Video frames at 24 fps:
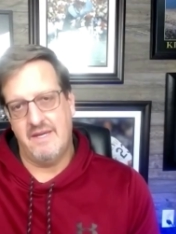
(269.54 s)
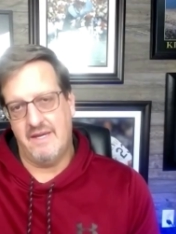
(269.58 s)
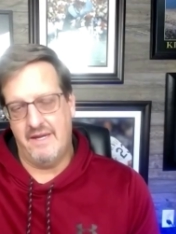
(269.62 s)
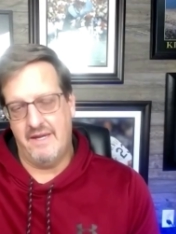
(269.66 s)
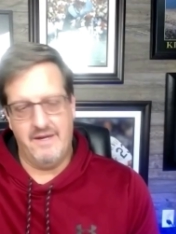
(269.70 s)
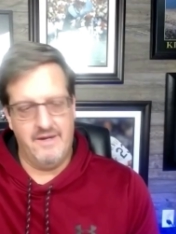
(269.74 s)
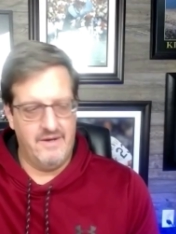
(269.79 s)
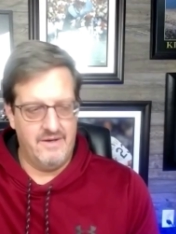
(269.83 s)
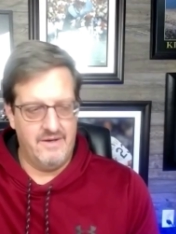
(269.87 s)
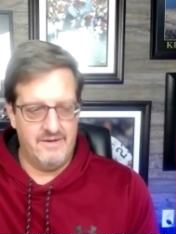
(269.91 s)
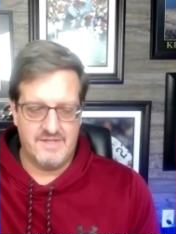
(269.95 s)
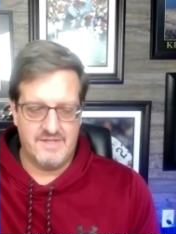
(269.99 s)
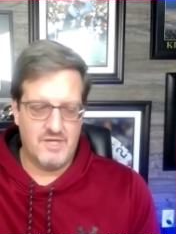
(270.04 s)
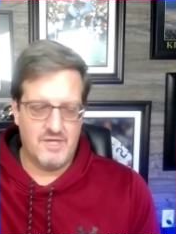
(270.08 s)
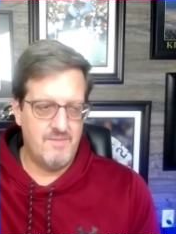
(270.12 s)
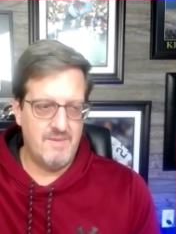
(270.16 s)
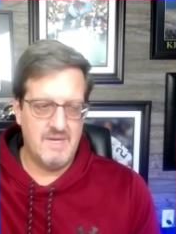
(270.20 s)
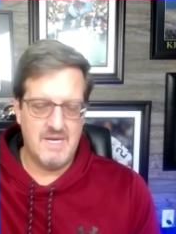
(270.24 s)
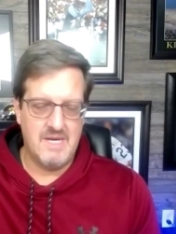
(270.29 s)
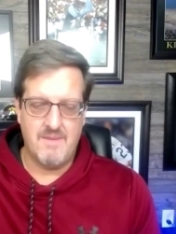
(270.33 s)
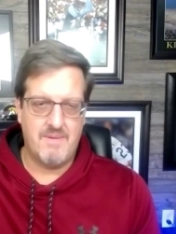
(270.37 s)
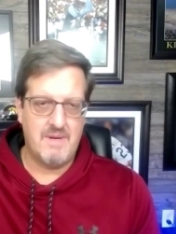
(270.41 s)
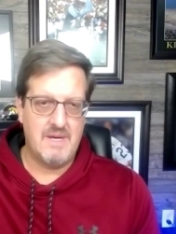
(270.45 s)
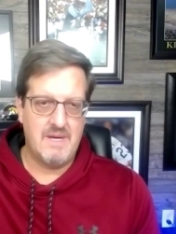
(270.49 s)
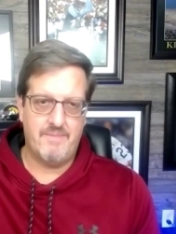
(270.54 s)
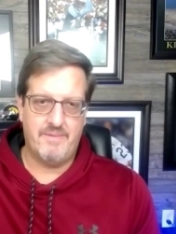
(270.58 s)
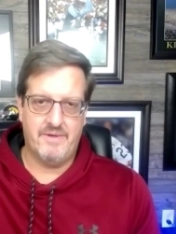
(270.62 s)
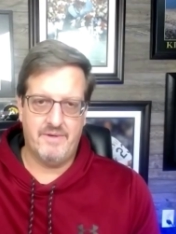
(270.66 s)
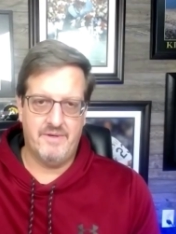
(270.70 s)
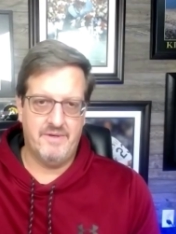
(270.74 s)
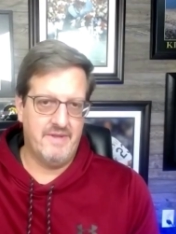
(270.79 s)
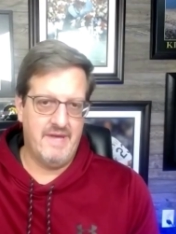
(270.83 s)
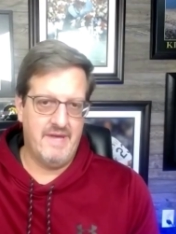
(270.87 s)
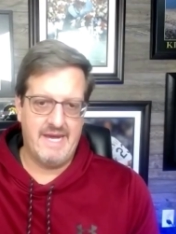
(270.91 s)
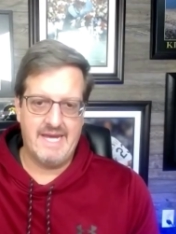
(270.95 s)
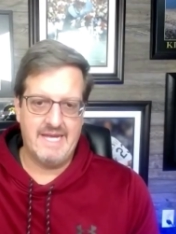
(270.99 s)
you know too many
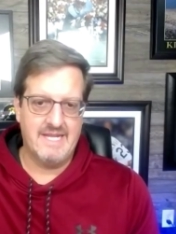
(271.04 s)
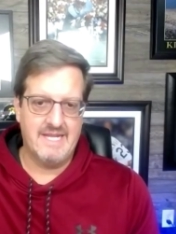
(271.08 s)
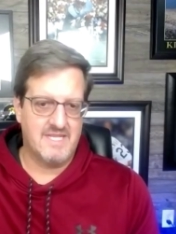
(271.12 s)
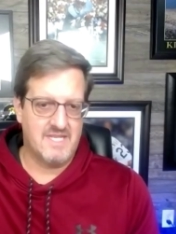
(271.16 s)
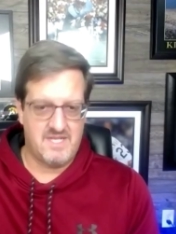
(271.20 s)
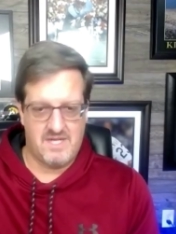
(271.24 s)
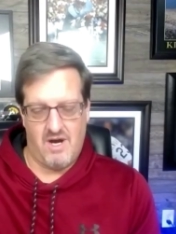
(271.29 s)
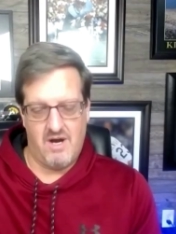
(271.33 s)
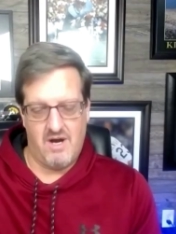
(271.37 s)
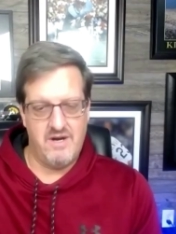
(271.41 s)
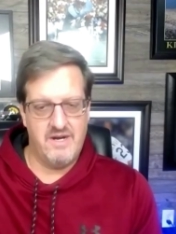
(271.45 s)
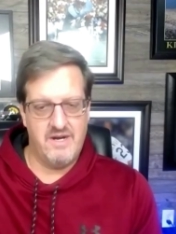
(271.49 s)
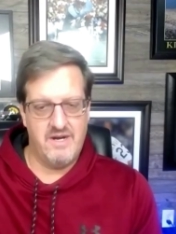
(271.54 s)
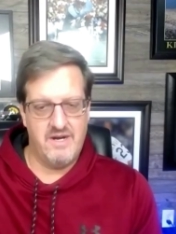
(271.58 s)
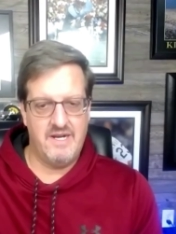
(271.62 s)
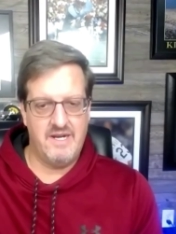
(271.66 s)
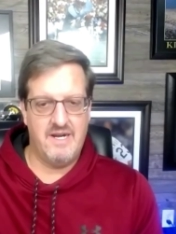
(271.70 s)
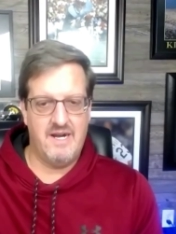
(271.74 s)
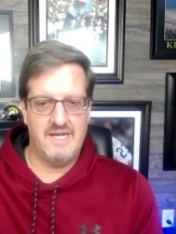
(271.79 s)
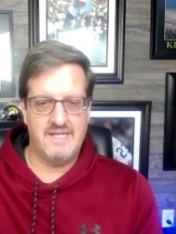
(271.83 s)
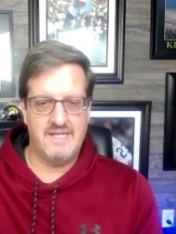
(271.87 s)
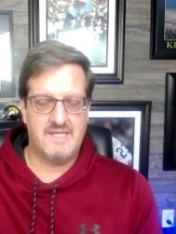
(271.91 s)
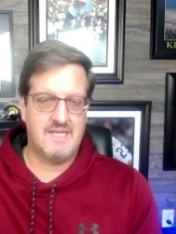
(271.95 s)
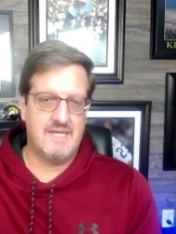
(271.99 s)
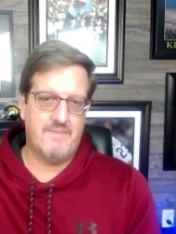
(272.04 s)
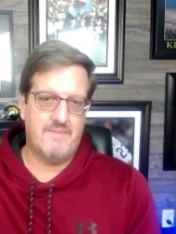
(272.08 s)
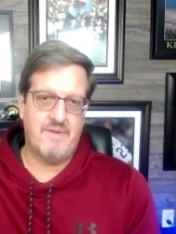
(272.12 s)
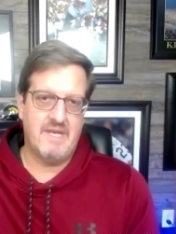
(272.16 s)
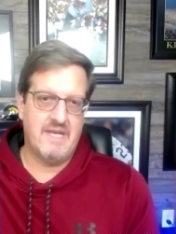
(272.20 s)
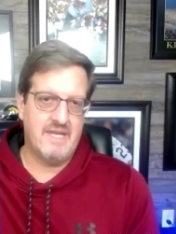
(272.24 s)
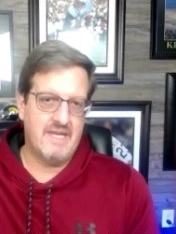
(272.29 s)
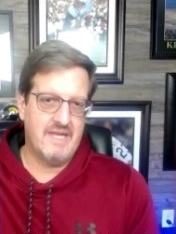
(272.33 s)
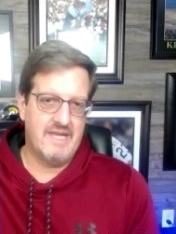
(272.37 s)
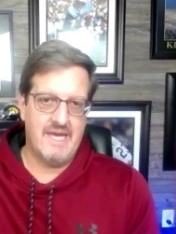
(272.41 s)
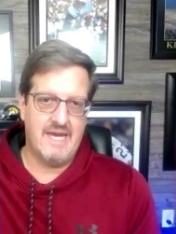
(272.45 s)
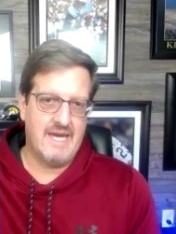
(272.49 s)
people they get started on
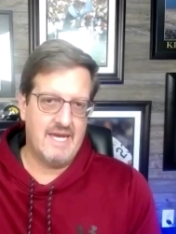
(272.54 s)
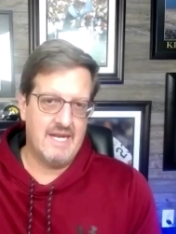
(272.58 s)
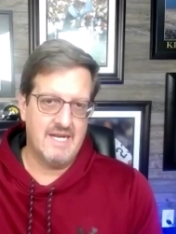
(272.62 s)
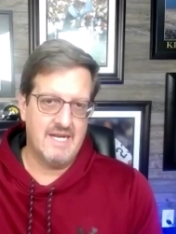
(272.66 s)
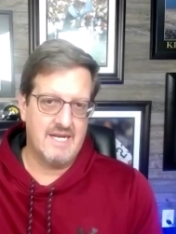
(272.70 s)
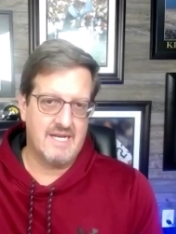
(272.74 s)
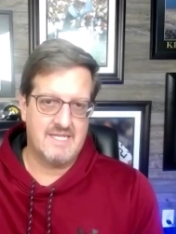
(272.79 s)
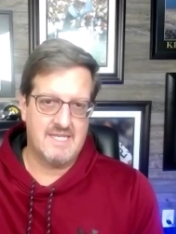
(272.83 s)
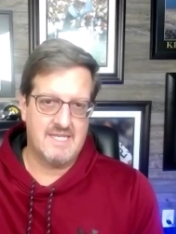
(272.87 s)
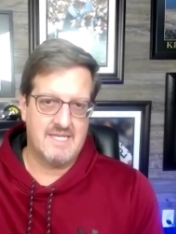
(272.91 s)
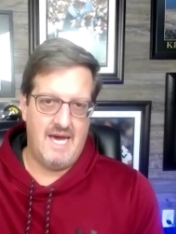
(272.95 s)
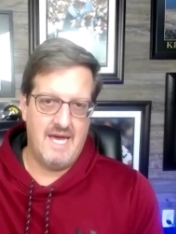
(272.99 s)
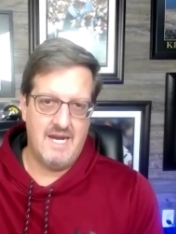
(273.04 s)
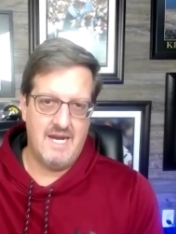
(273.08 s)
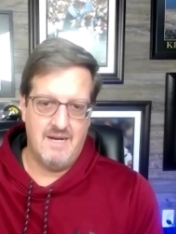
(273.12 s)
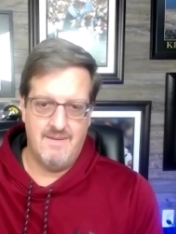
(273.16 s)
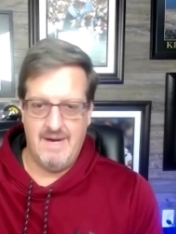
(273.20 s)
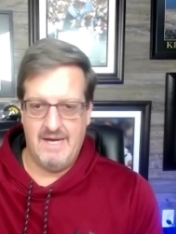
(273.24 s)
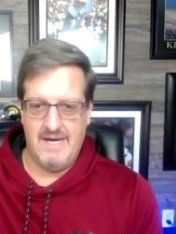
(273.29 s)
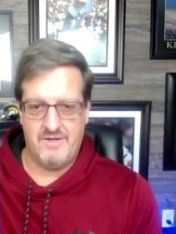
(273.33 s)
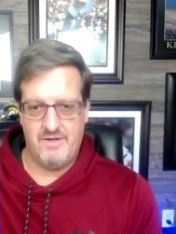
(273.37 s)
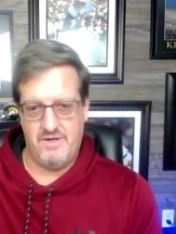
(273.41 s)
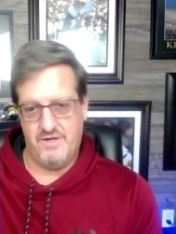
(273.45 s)
something they get excited about